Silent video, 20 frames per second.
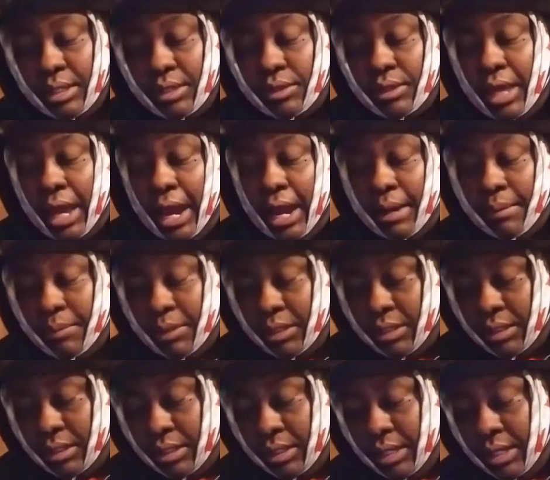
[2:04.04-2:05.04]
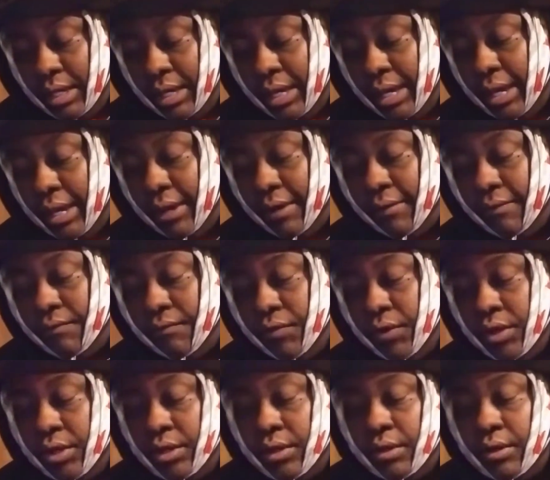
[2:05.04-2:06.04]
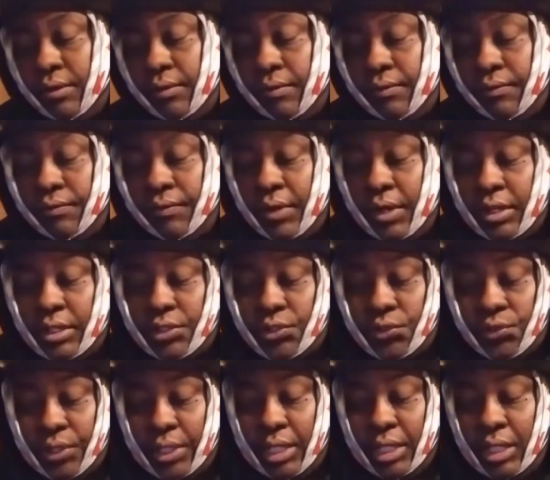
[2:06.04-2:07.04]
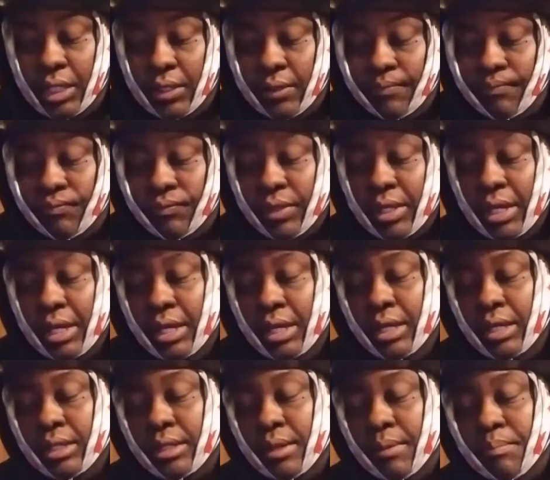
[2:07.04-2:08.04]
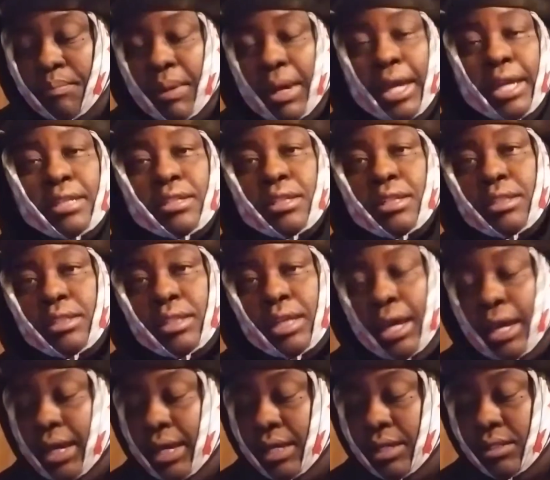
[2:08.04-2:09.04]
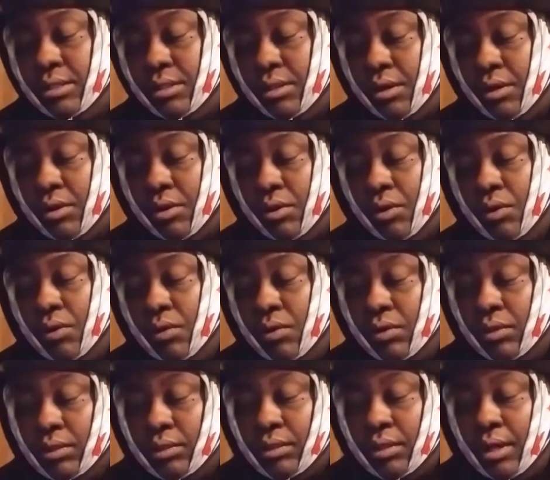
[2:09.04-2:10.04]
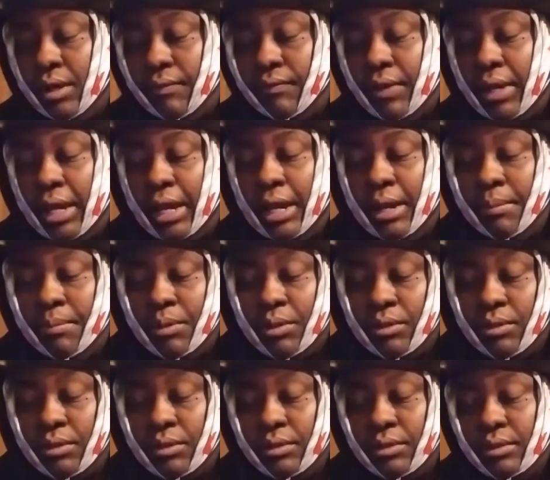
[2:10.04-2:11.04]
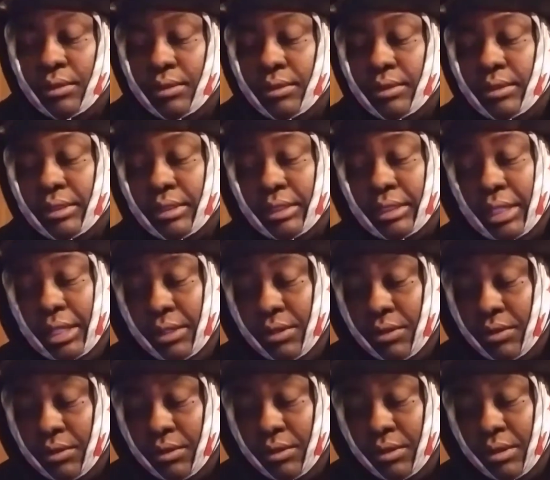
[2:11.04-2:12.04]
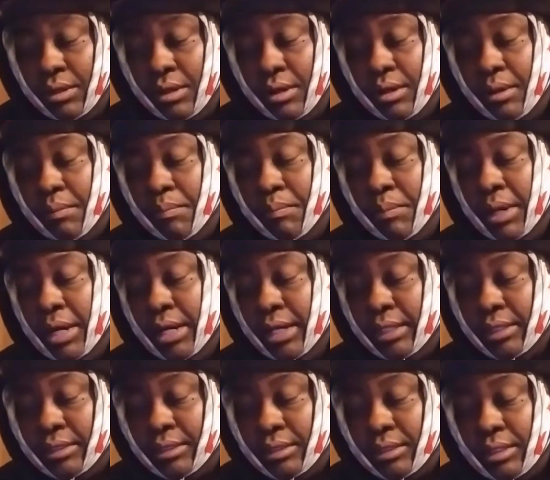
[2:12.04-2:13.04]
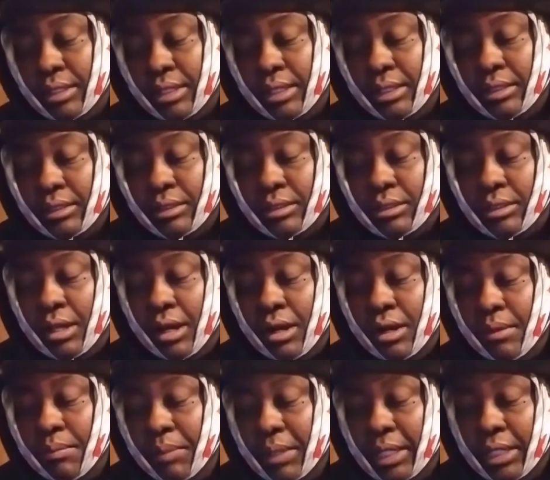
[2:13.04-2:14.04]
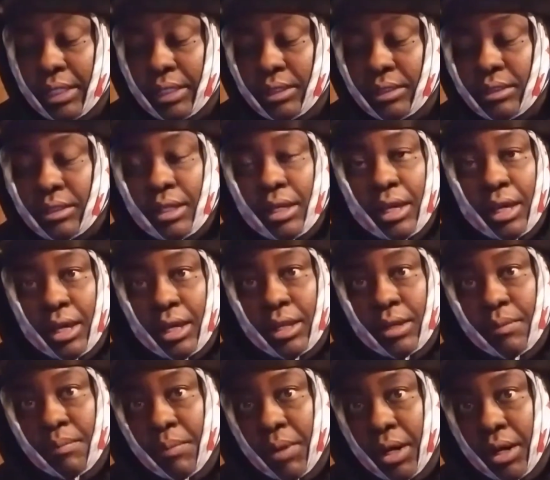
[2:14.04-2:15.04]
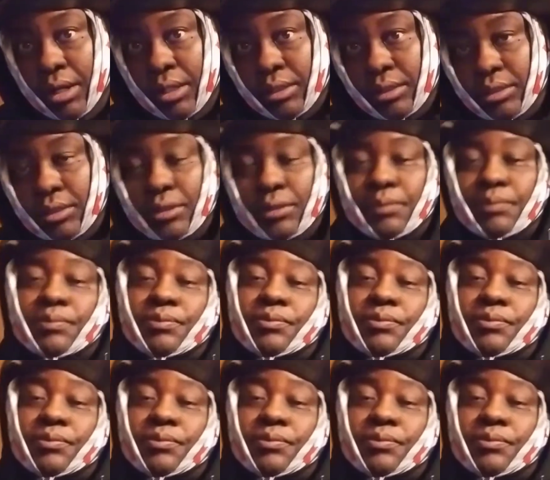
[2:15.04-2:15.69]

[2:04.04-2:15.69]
thyme, and fir, fir tree. The base contains a accords of amber, cedar, musk, tonka beans, and moss.